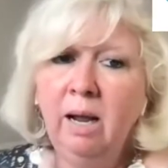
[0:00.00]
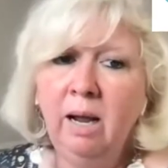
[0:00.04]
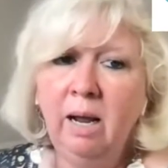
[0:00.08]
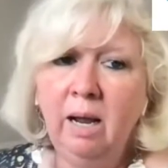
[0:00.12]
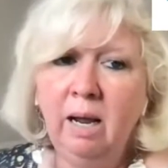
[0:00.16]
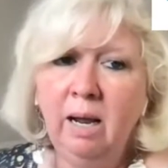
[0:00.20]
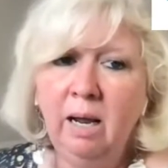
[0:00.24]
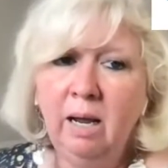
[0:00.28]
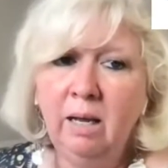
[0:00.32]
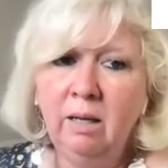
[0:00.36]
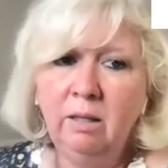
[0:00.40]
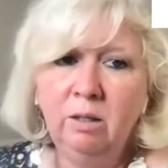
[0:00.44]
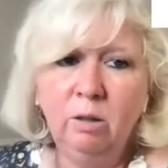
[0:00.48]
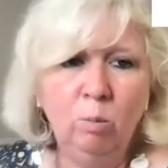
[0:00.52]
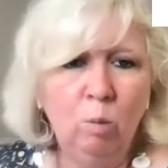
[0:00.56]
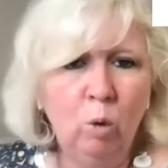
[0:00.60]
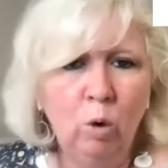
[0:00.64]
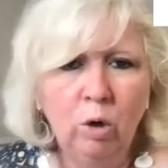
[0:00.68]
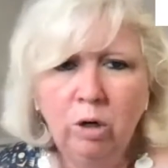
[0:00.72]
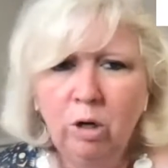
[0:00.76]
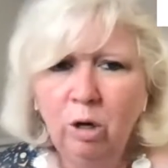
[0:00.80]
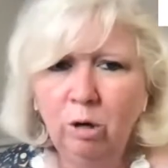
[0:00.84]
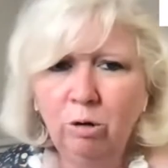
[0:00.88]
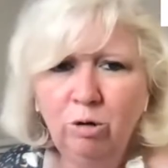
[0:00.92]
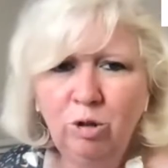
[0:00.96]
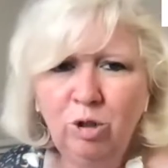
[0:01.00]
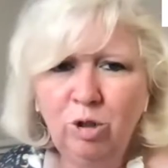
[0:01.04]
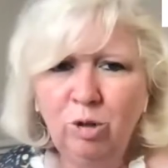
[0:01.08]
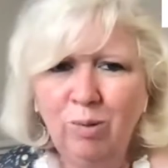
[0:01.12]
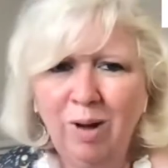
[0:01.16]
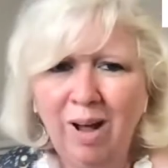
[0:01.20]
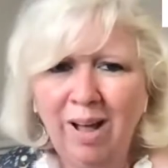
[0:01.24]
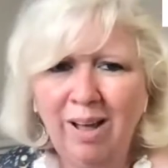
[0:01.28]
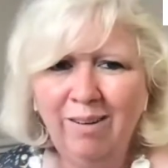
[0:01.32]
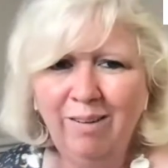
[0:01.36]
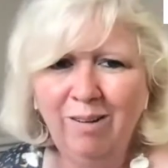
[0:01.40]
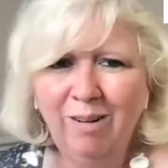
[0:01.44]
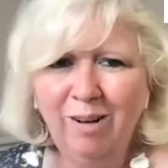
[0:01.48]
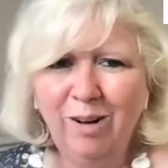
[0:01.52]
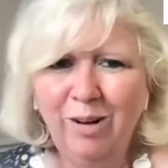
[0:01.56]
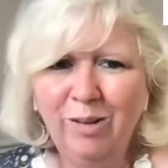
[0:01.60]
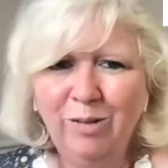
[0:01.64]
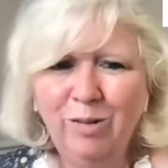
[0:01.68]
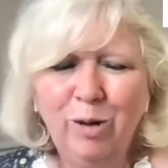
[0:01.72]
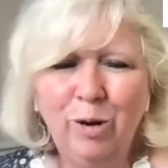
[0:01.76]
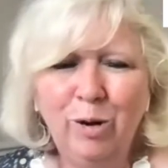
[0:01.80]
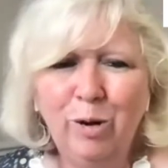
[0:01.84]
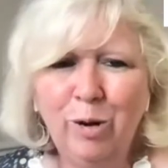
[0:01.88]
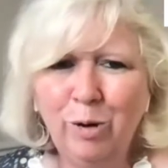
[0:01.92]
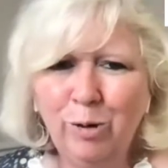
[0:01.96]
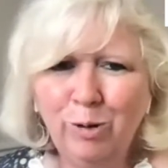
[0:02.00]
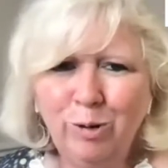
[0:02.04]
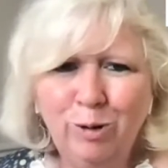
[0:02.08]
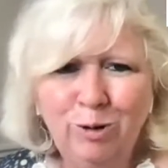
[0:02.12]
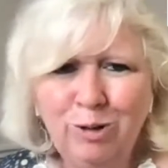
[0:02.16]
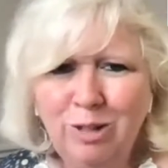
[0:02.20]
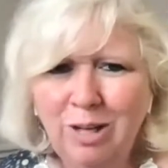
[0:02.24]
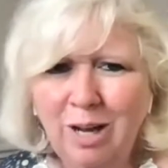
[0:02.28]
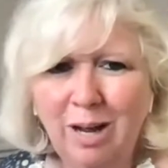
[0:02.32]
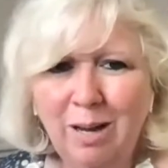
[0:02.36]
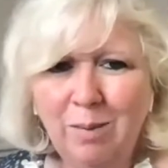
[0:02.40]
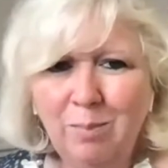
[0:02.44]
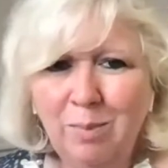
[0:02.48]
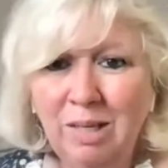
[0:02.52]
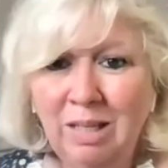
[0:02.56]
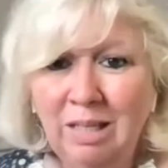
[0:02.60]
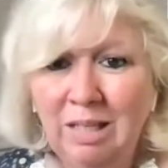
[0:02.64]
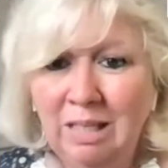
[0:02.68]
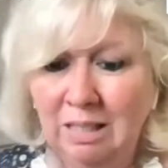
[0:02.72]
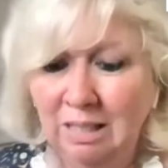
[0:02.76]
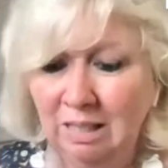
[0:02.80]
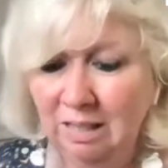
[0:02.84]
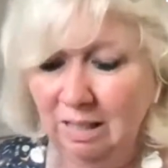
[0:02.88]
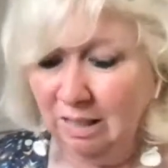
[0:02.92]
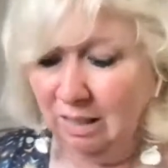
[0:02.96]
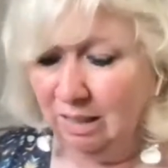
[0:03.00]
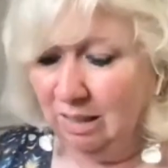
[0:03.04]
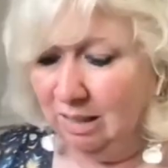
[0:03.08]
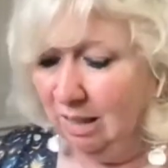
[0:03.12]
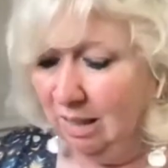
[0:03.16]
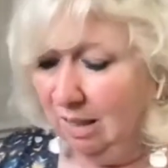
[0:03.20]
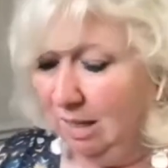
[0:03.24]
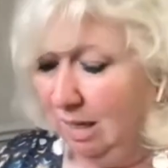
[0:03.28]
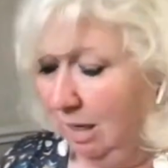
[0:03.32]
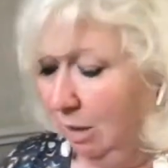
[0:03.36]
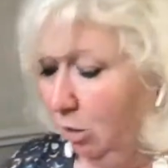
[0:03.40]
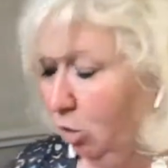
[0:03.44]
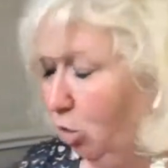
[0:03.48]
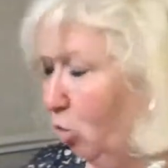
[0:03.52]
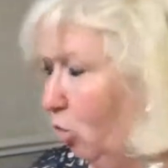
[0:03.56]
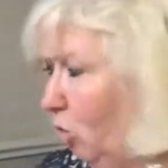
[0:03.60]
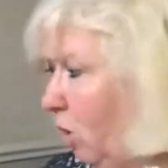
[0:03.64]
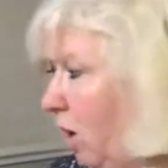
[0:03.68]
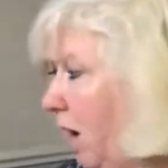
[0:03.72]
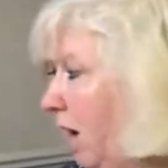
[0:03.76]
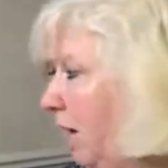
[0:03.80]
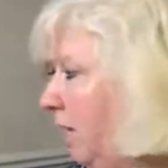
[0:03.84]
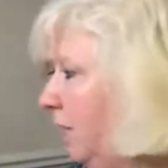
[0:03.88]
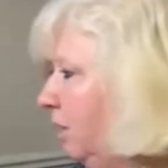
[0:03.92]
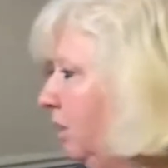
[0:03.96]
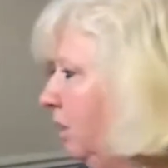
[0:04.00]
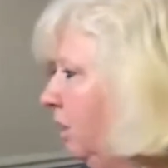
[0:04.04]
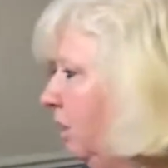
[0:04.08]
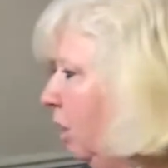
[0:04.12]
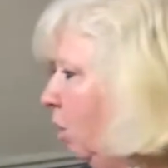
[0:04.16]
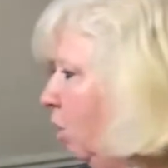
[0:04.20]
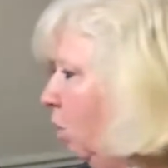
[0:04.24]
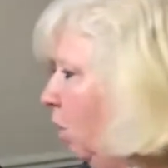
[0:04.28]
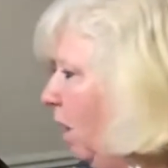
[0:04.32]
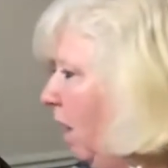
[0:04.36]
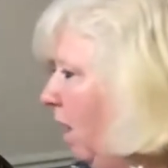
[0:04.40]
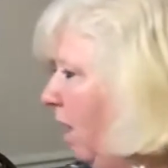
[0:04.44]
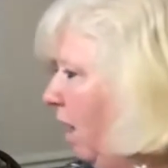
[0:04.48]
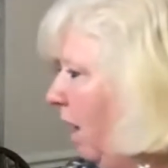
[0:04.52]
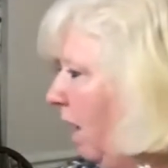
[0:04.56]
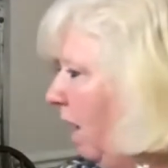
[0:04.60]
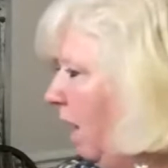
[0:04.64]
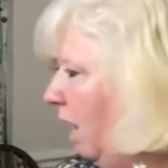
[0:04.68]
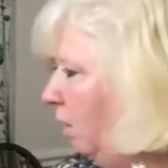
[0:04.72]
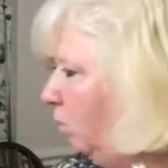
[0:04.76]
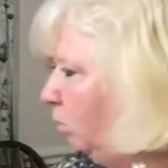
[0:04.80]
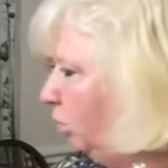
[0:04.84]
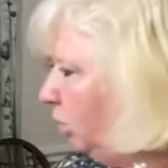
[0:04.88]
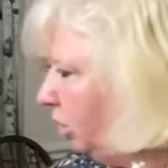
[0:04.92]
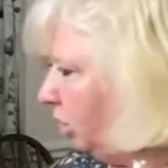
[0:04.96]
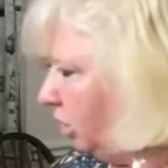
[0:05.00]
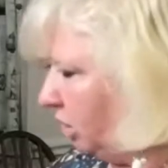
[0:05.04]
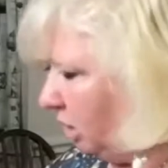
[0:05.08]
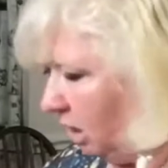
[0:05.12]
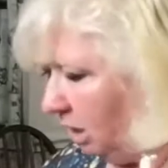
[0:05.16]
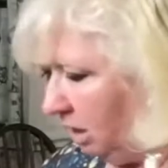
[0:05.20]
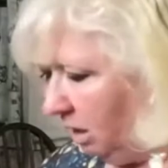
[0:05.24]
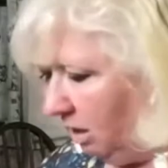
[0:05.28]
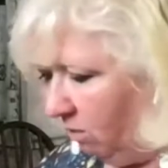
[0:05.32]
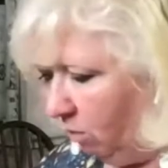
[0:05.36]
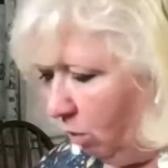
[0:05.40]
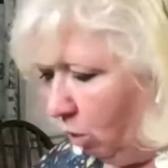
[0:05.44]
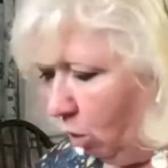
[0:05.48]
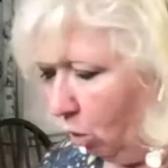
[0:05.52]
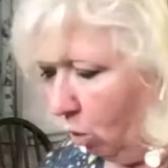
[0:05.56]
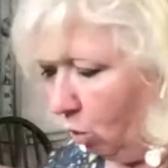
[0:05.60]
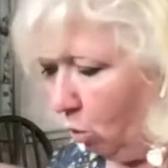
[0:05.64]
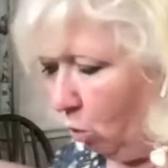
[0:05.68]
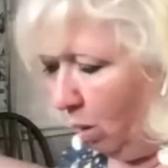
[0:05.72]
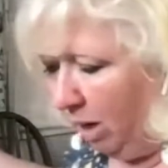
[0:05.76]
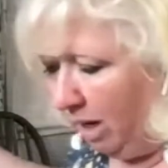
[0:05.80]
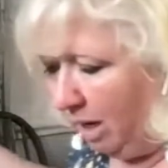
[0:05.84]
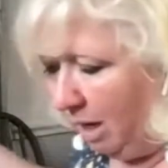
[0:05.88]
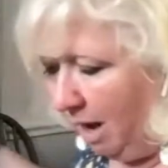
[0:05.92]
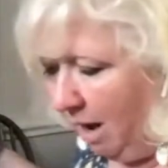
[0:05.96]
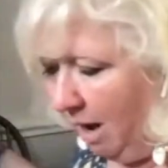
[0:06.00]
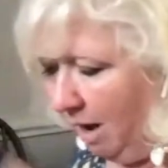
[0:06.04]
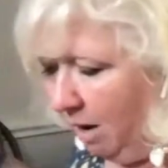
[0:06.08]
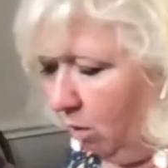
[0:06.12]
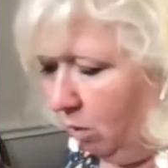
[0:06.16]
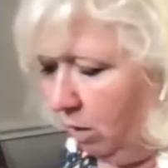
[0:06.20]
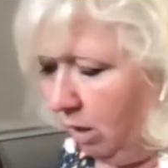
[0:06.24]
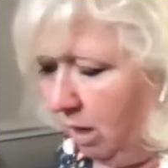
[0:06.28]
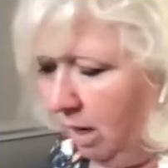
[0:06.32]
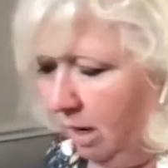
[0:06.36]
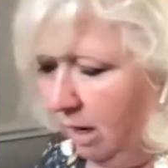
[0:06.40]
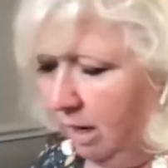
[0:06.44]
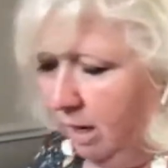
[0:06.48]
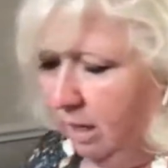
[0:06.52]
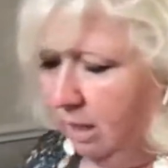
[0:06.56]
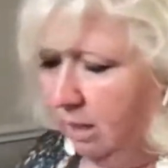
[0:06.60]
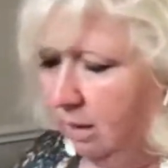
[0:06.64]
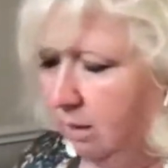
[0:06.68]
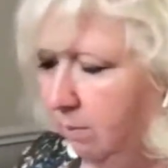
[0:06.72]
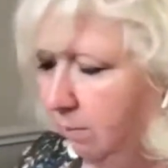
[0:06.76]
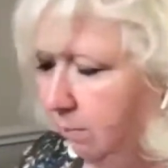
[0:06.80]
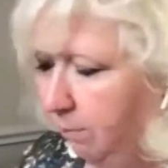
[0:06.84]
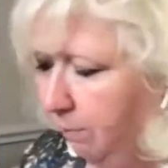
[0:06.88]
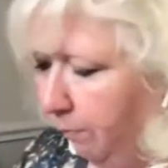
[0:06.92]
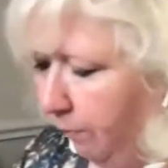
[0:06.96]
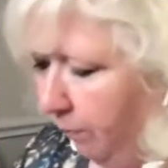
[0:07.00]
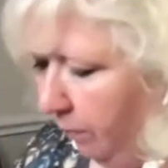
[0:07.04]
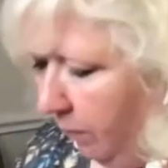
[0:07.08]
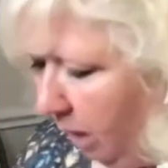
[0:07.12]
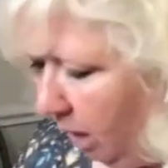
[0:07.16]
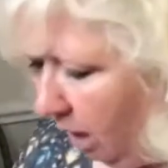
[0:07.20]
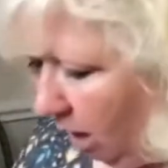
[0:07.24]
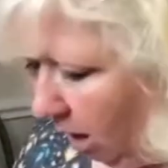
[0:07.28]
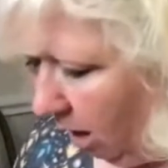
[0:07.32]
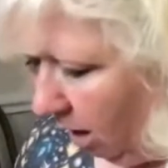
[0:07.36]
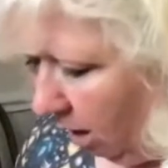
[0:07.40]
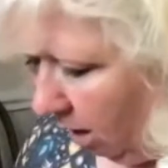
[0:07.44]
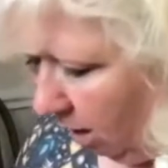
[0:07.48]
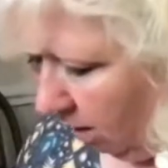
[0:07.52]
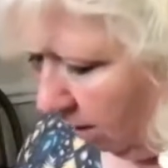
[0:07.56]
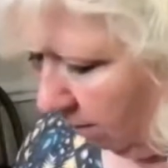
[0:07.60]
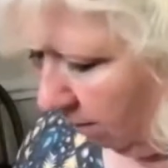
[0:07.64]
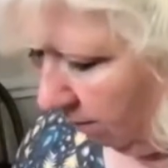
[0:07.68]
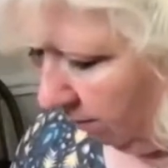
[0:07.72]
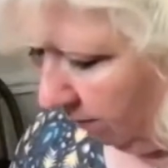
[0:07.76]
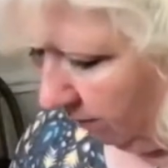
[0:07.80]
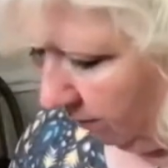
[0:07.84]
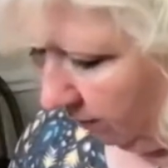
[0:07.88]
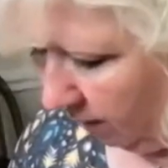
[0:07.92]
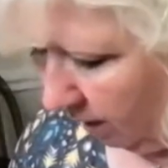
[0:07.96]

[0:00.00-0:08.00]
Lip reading: and the more coats you add on, the longer time it needs to sit and dry. So I was just going to give you a quick outline of